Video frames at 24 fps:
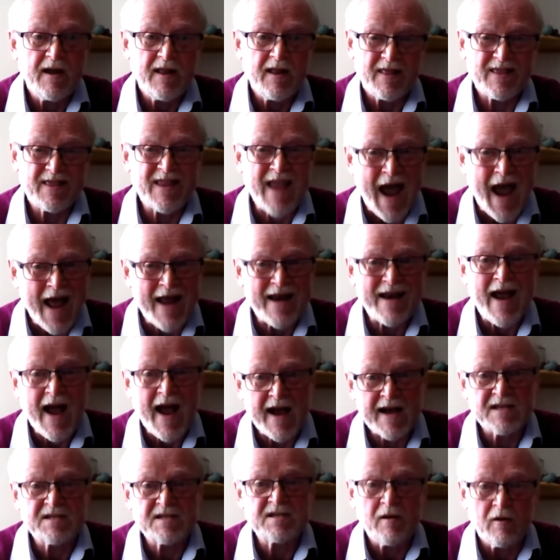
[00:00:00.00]
That
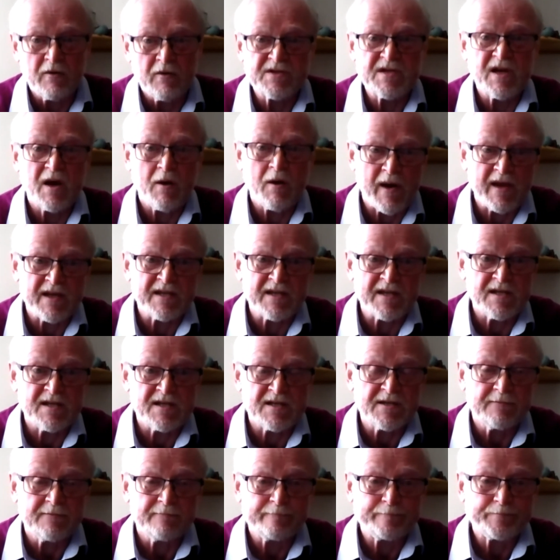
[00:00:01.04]
has consequences,
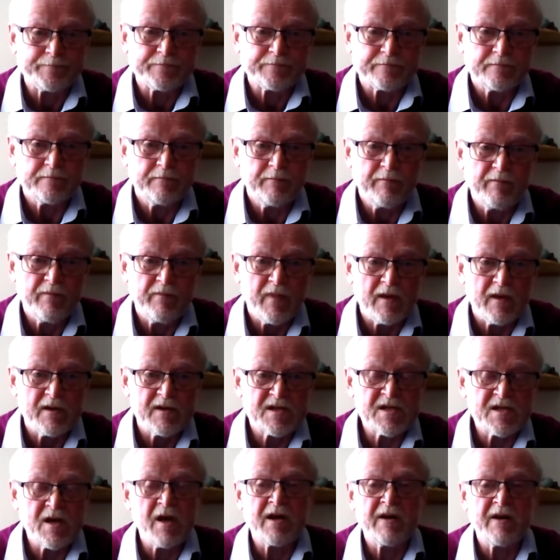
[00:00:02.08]

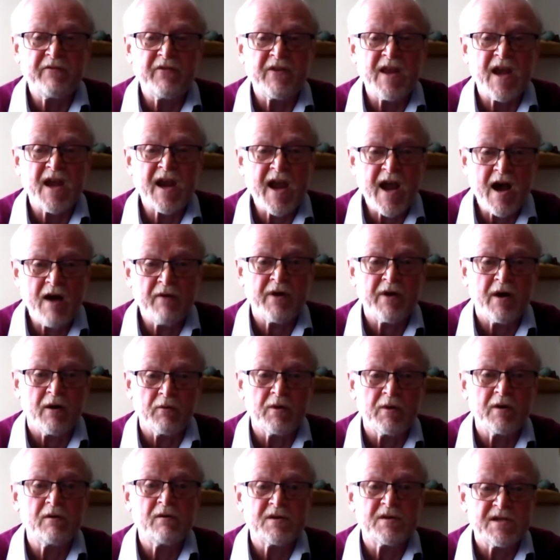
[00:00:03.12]
certainly for the account holder,
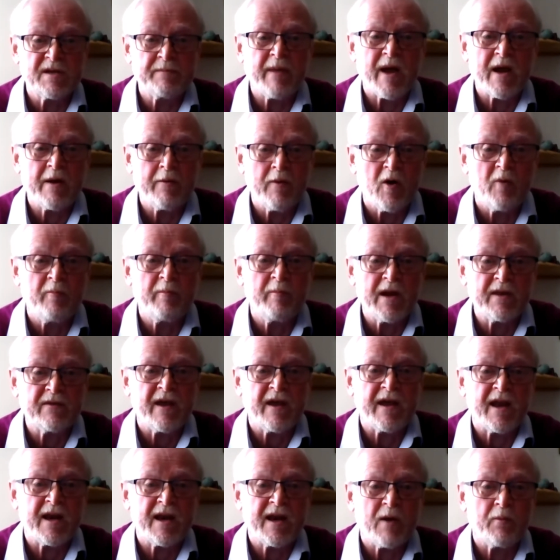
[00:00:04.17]
because it may well mean that they
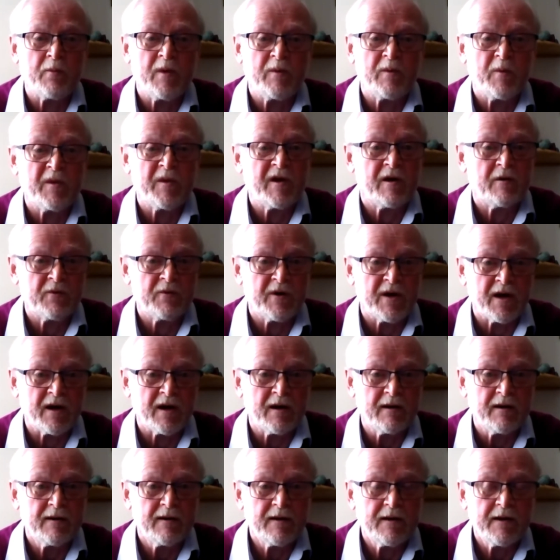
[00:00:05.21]
end up with withholding.
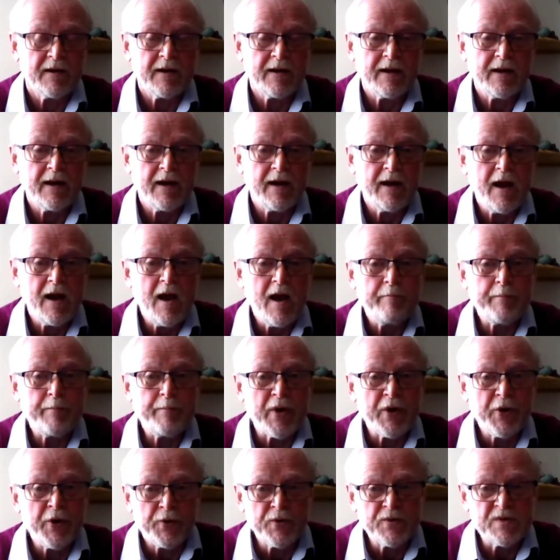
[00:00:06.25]
But
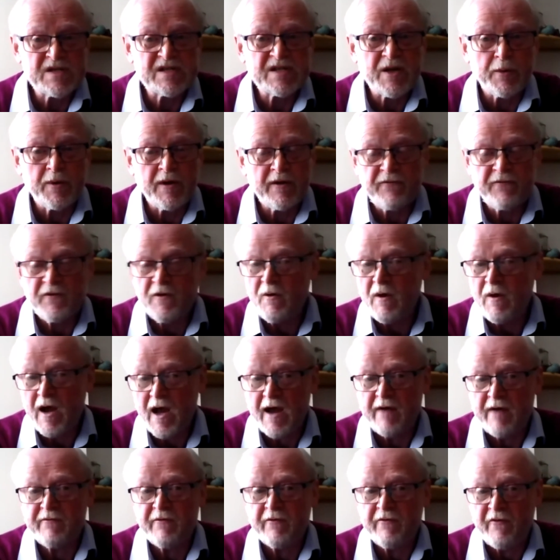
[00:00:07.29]
also, if you
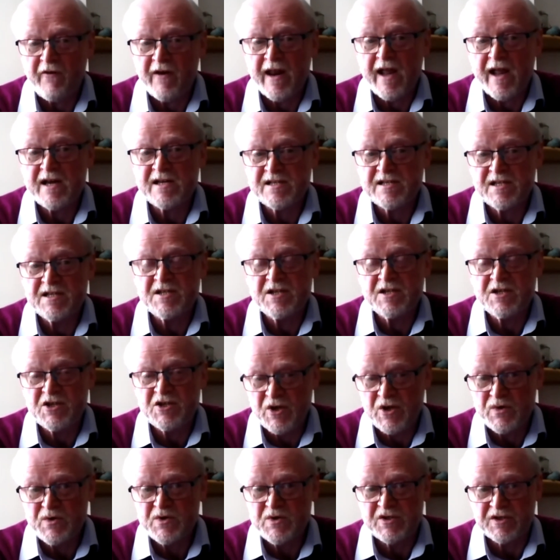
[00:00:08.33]
have a financial
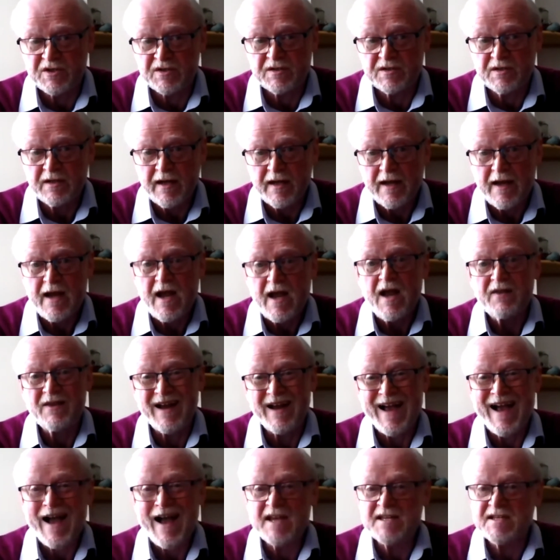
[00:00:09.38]
institution that
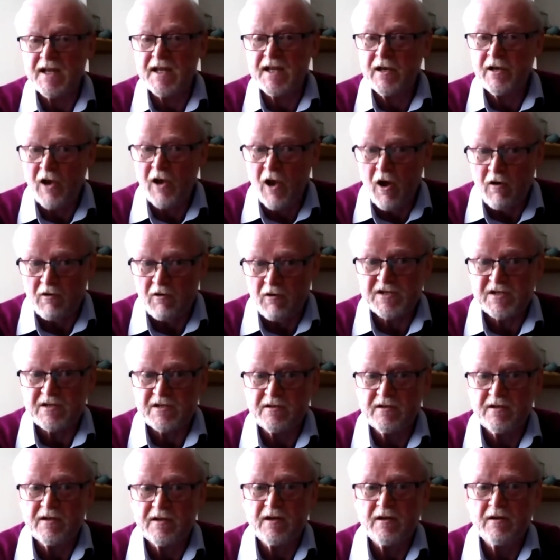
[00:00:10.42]
has a lot
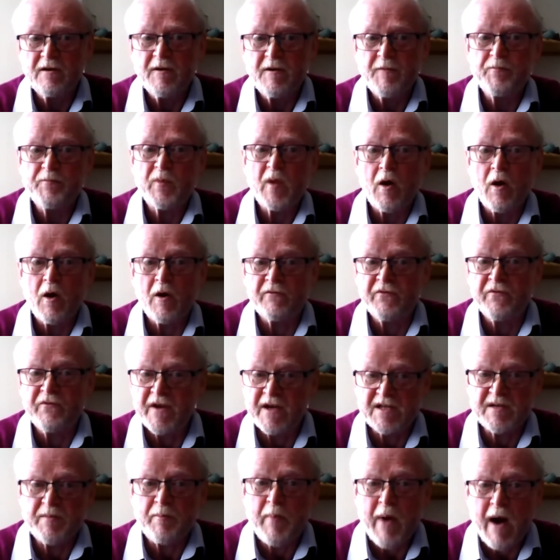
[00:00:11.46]
of these
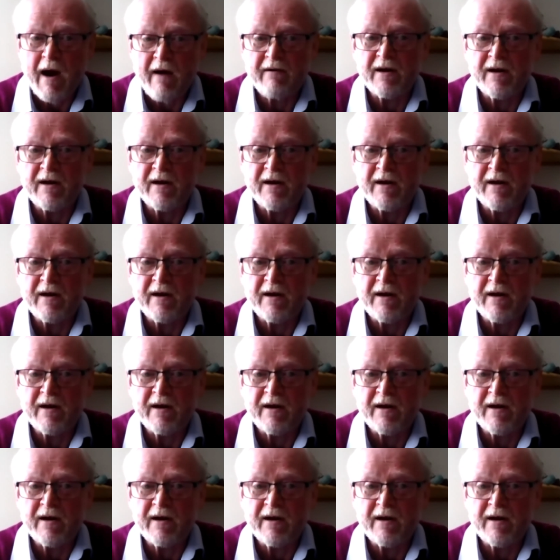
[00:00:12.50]
apparently